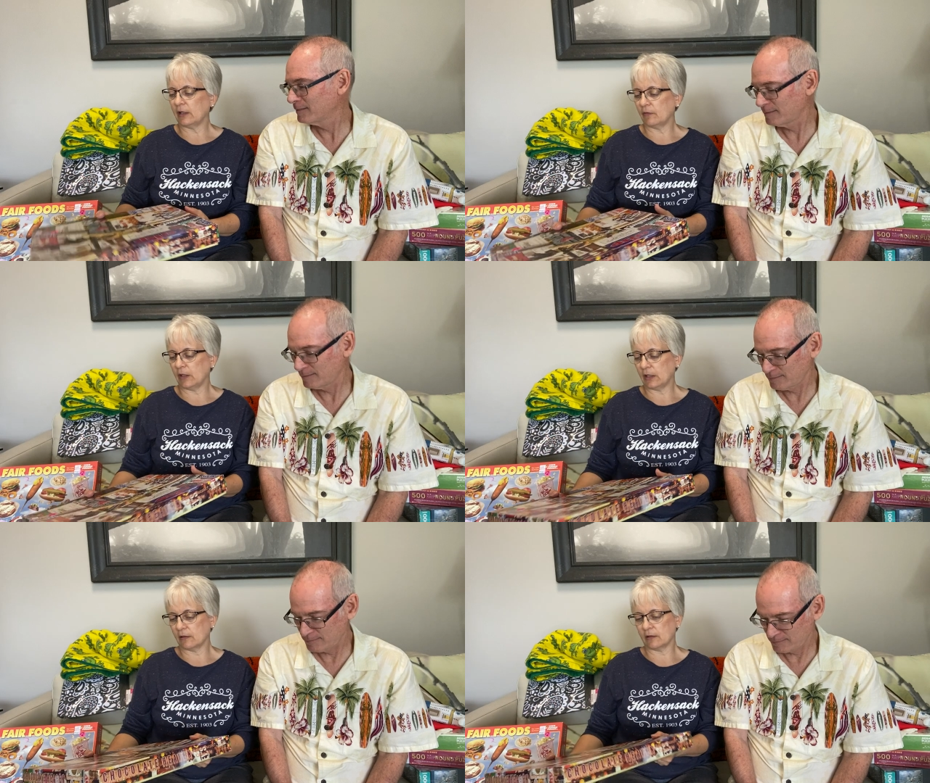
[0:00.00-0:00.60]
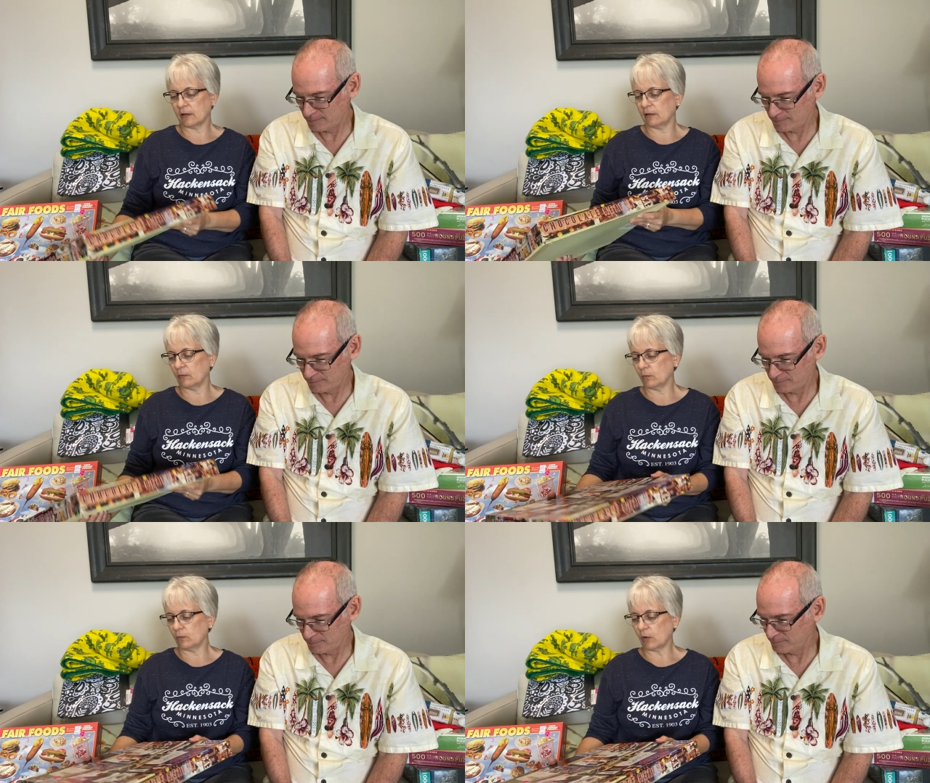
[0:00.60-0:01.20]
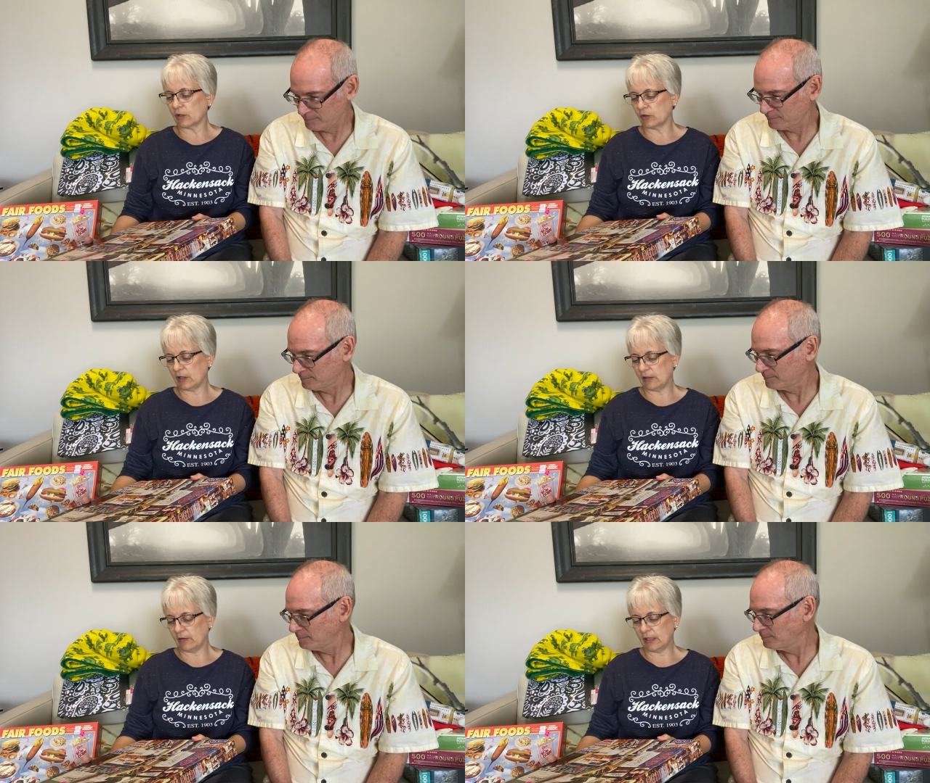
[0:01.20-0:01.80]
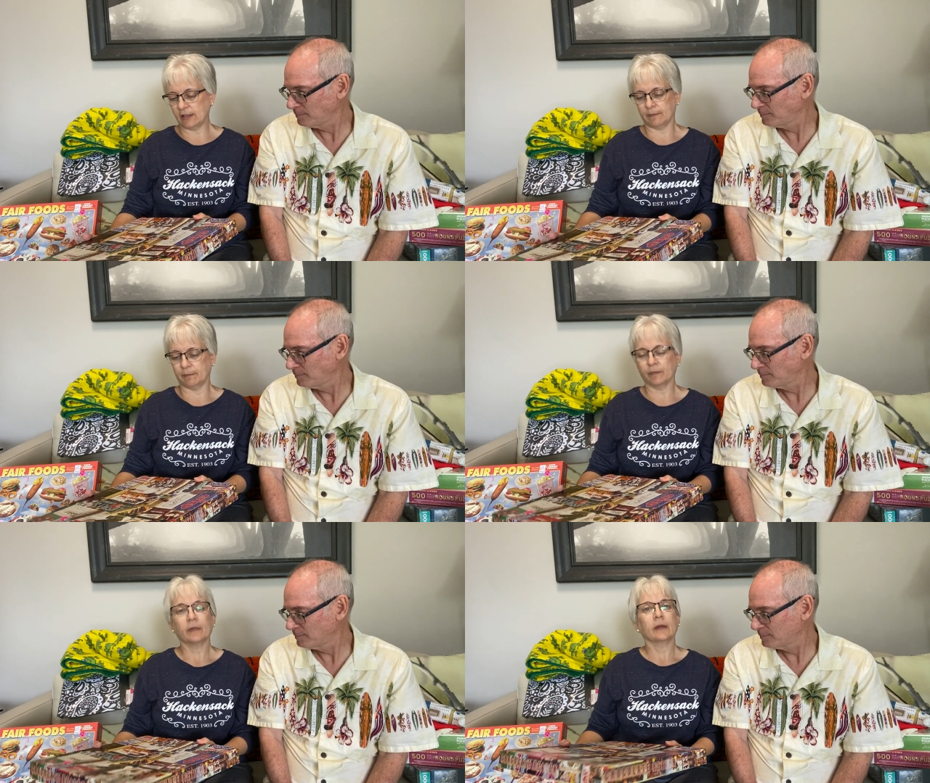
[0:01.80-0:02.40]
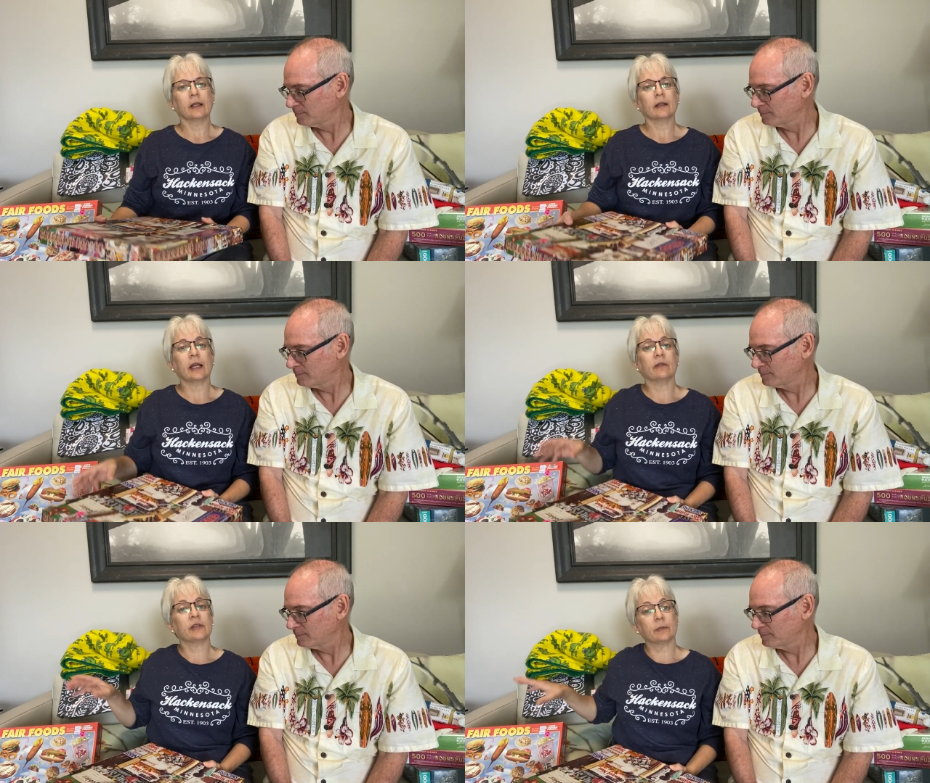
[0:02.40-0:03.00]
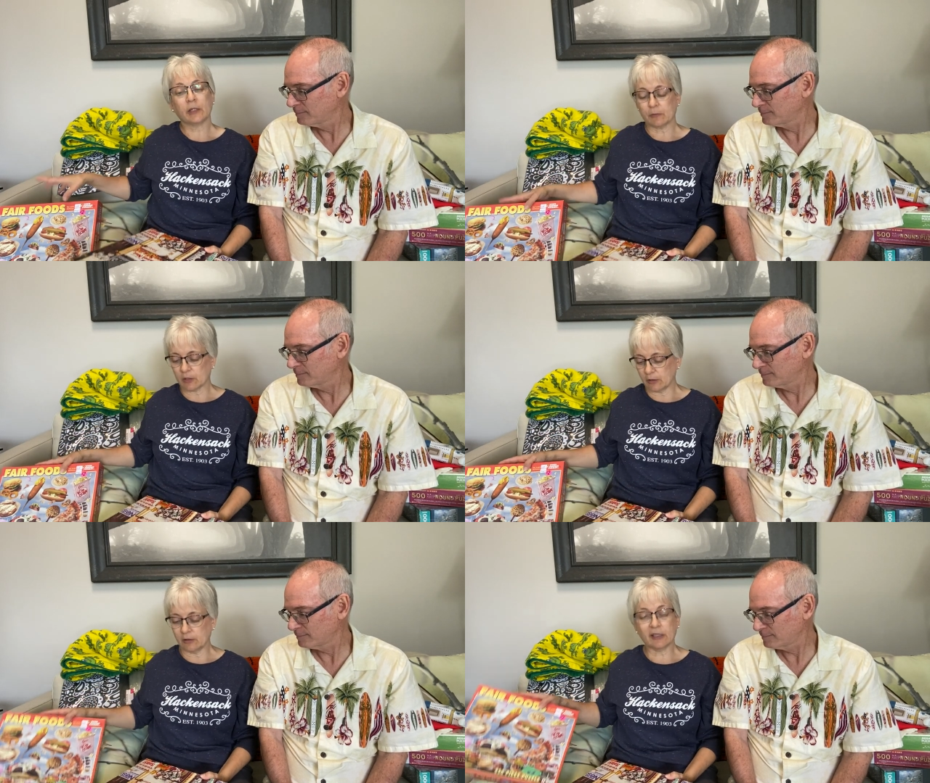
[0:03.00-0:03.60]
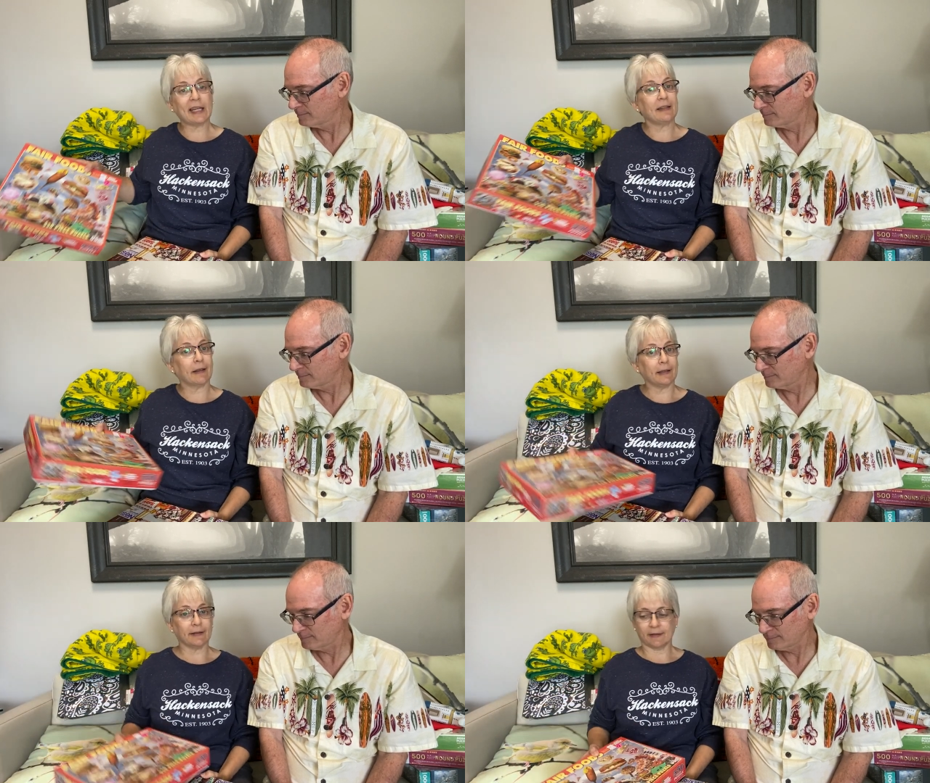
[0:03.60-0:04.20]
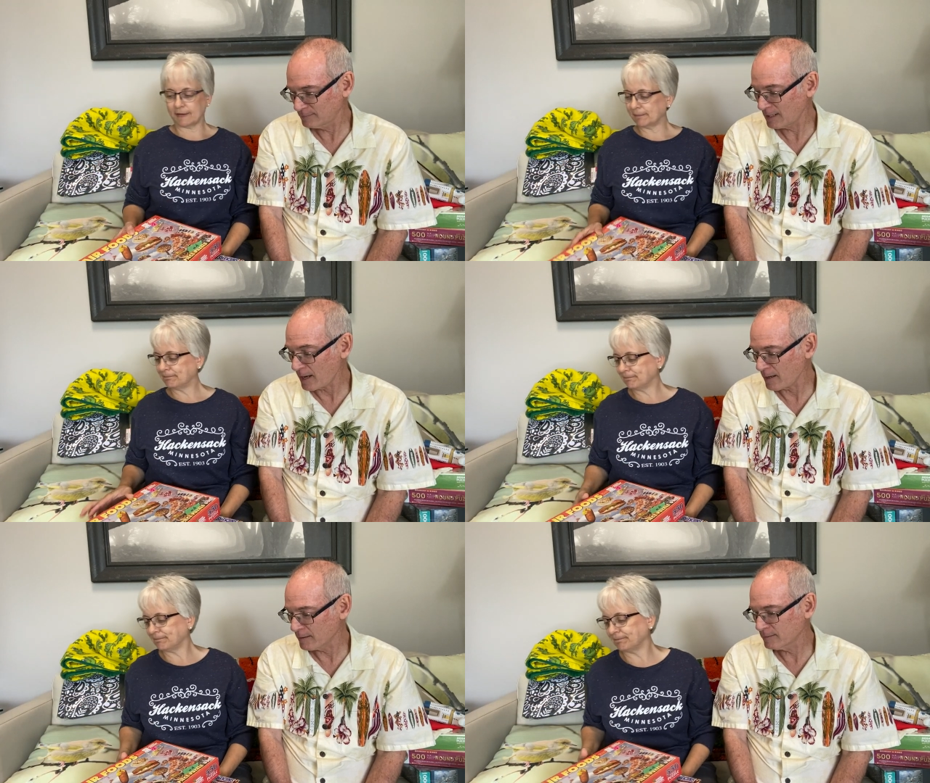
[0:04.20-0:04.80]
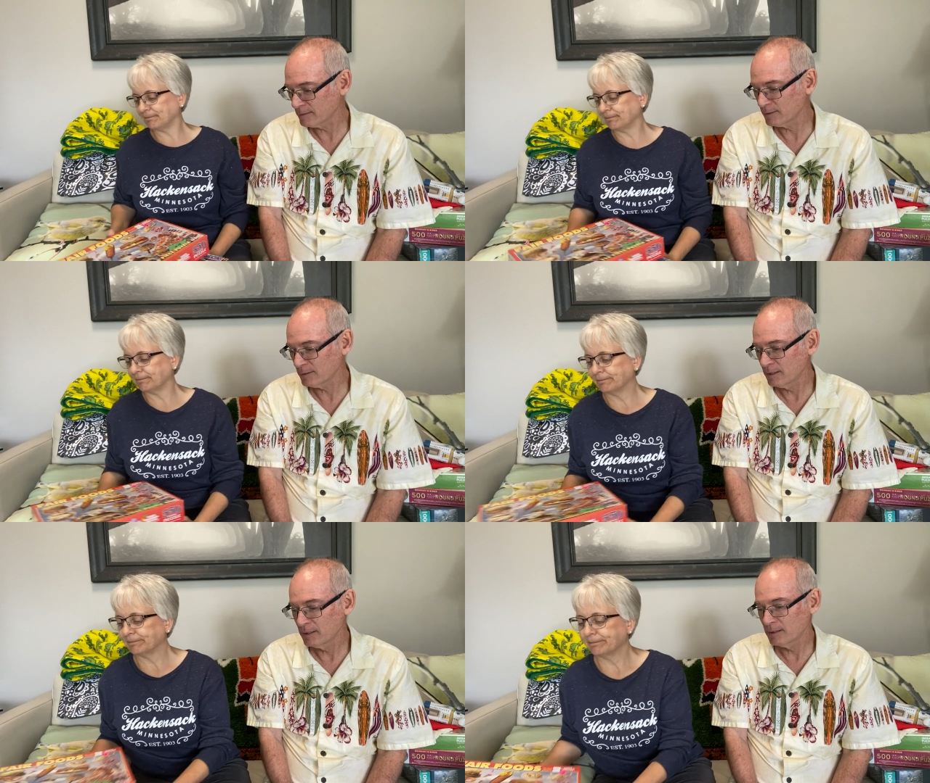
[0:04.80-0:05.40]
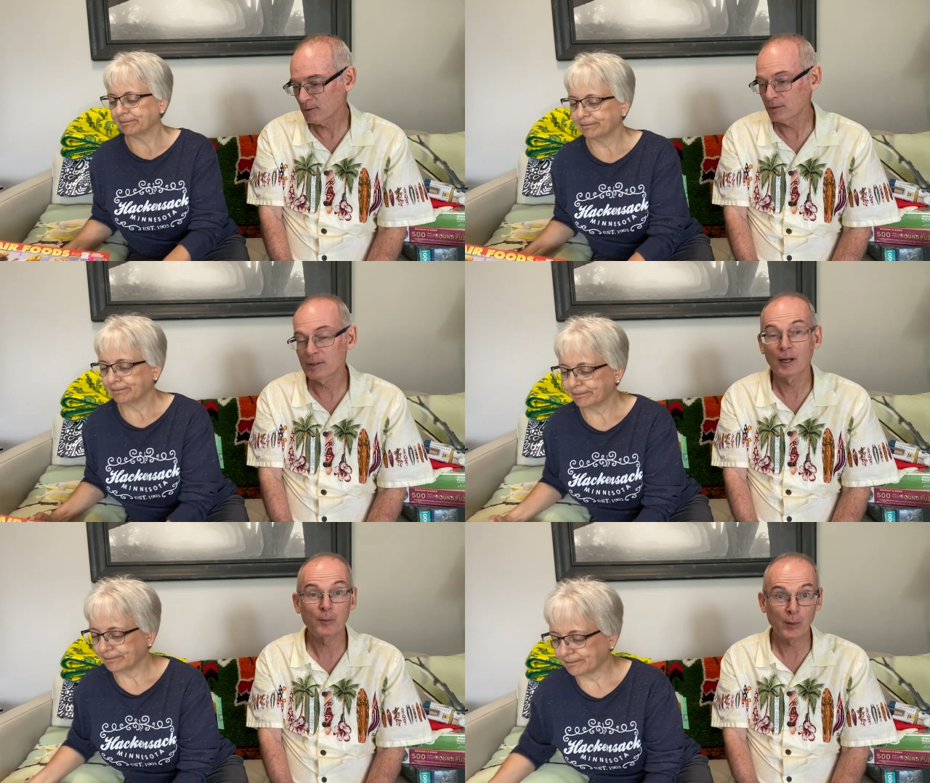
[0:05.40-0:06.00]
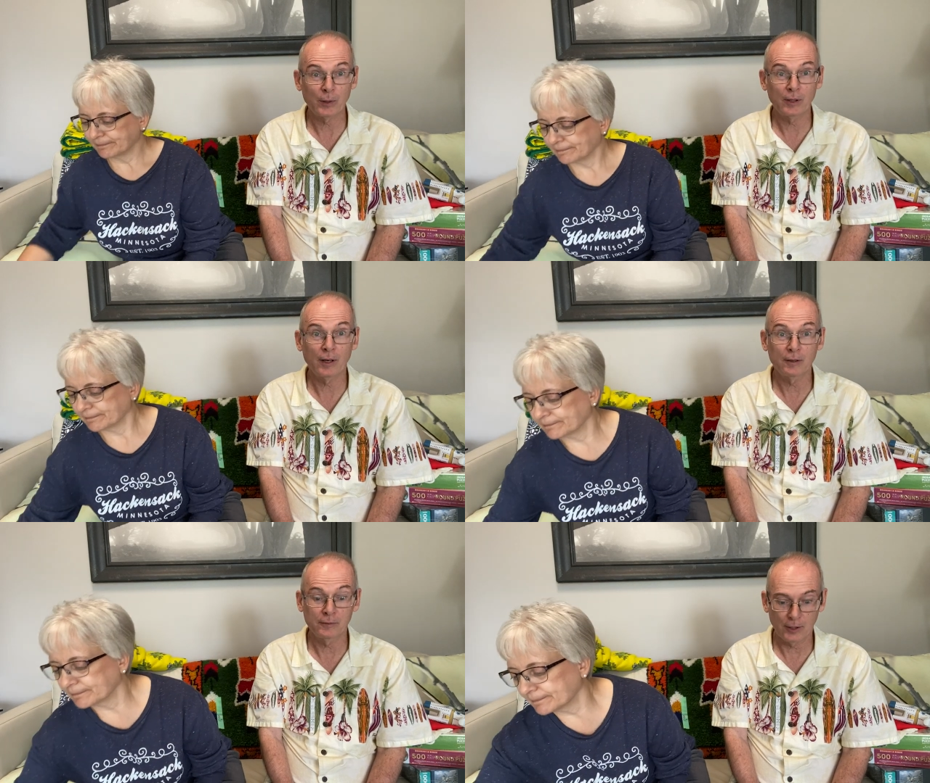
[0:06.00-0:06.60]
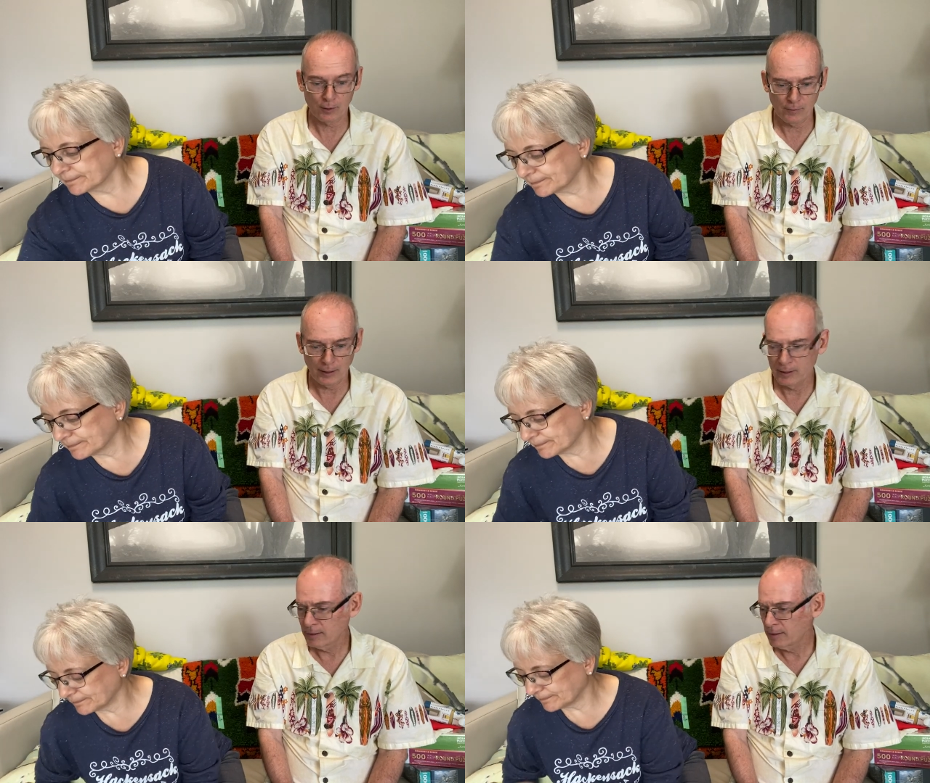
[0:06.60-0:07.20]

Speaker 1: evenings and watch TV and kind of sometimes our little date nights.
Speaker 2: Mm, yeah. Of course, a lot of people did that over COVID.